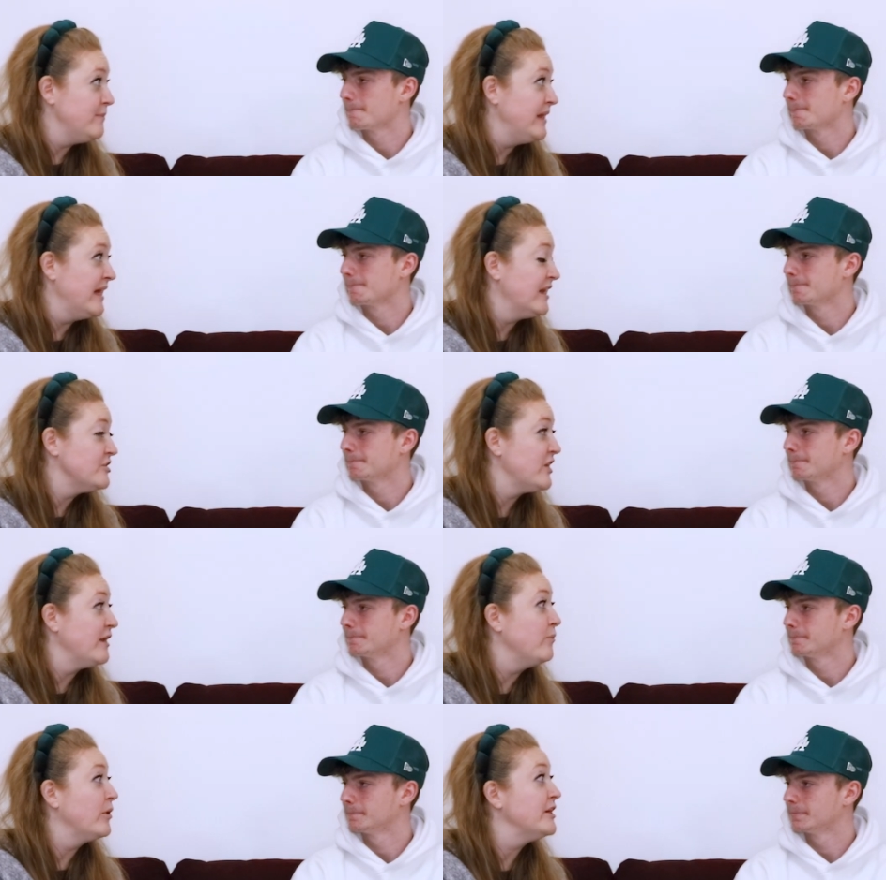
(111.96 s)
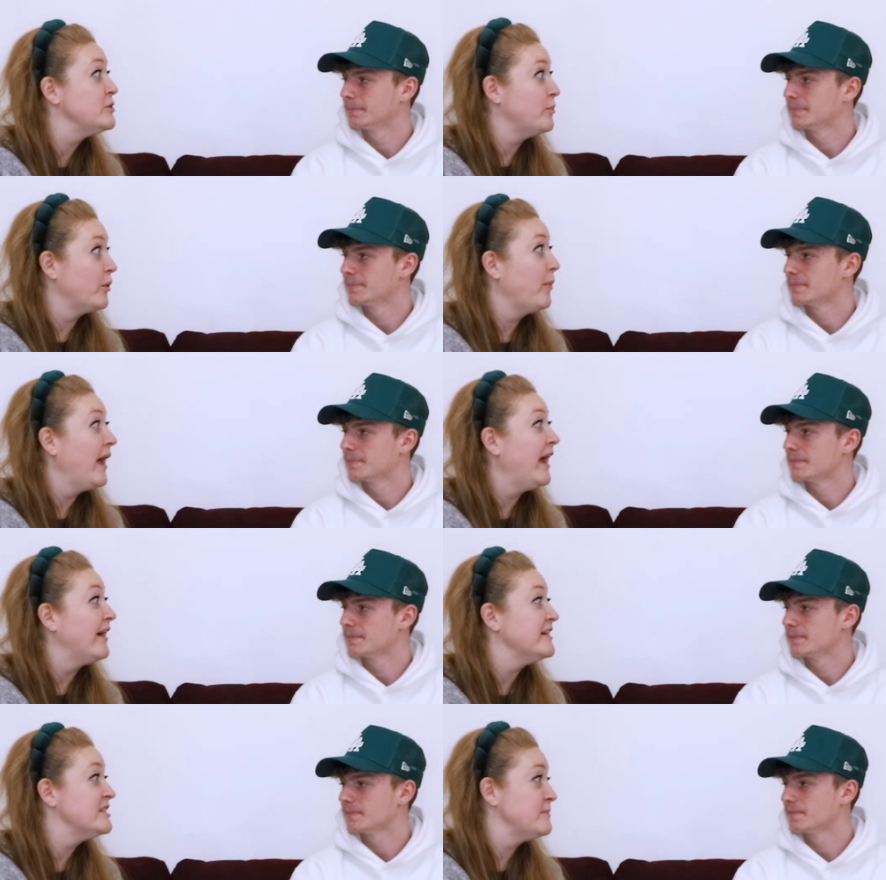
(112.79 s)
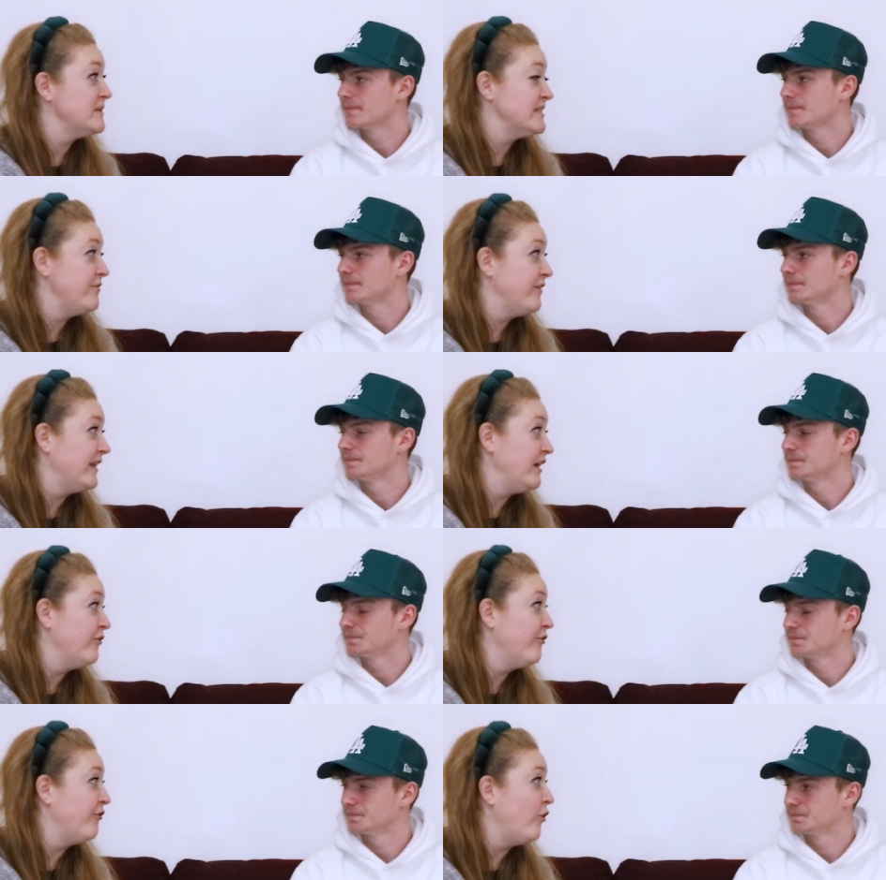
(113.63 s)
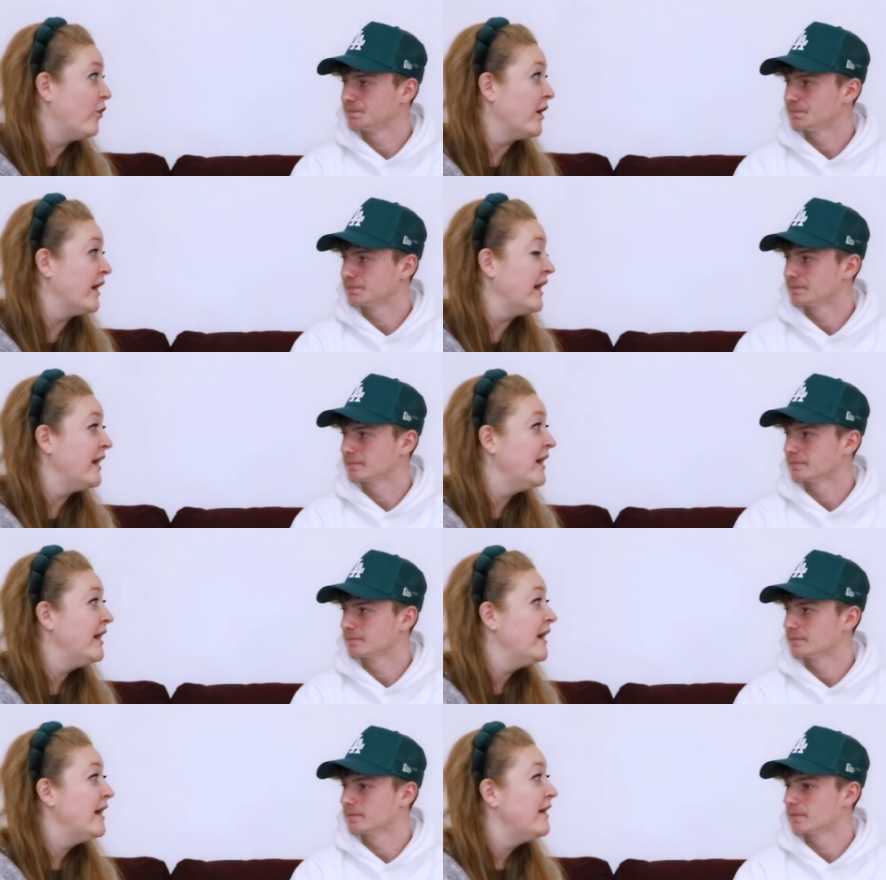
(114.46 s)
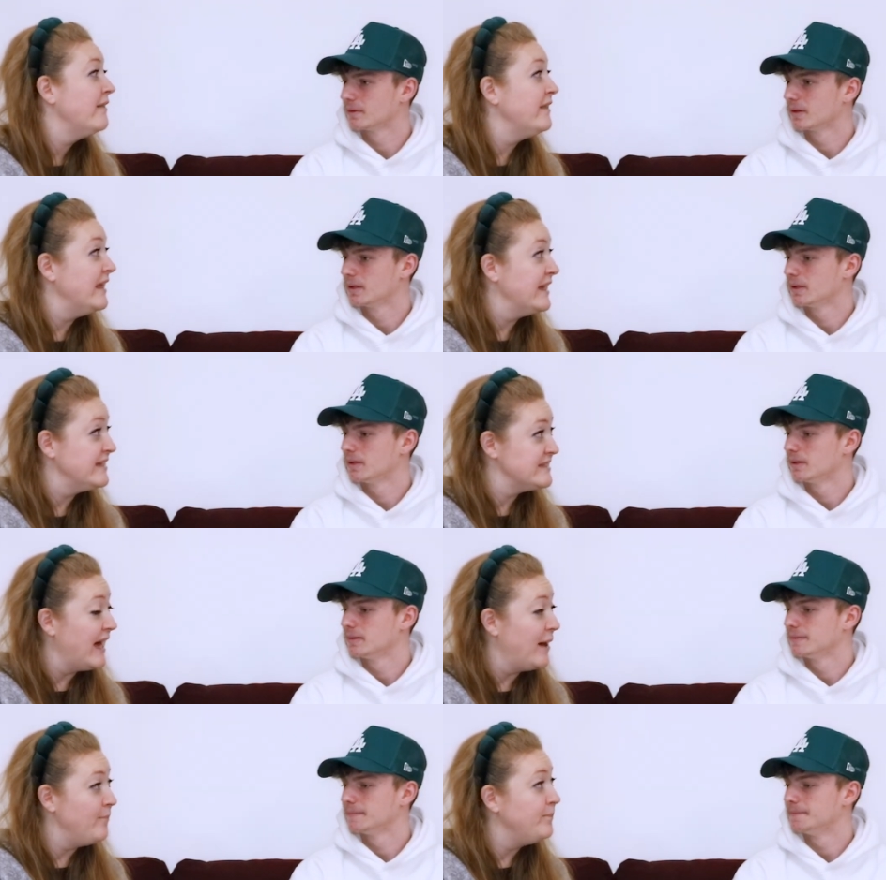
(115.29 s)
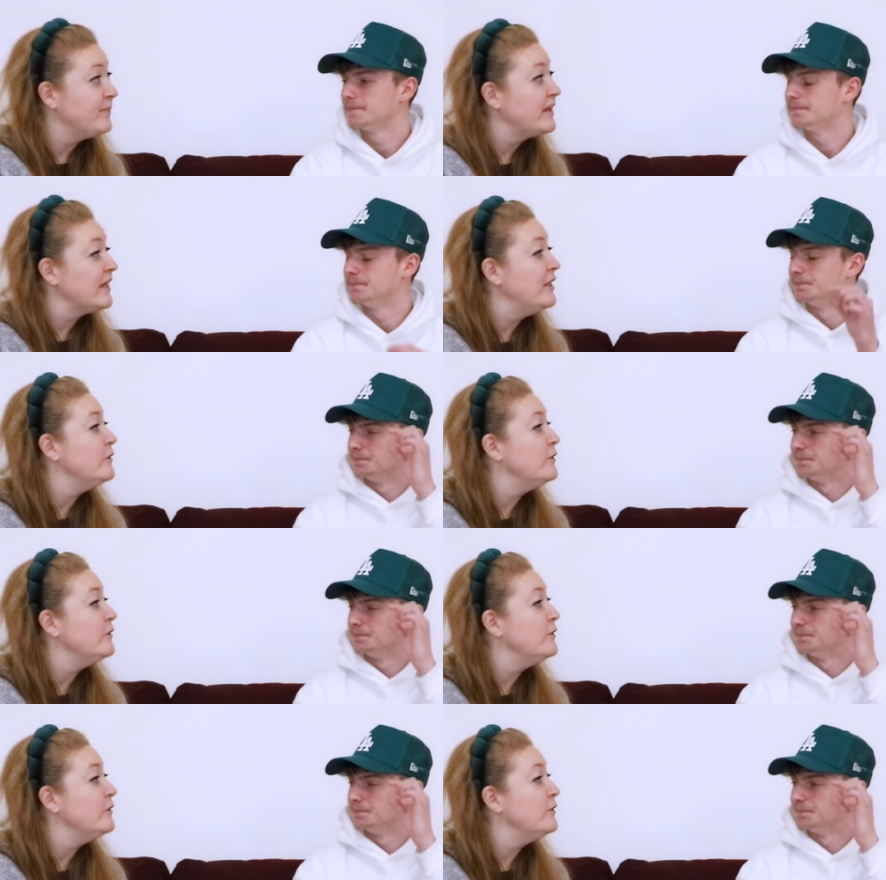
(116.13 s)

Speaker 1: Simply English Edinburgh to prepare specifically for the exam. Mm. Can hmm.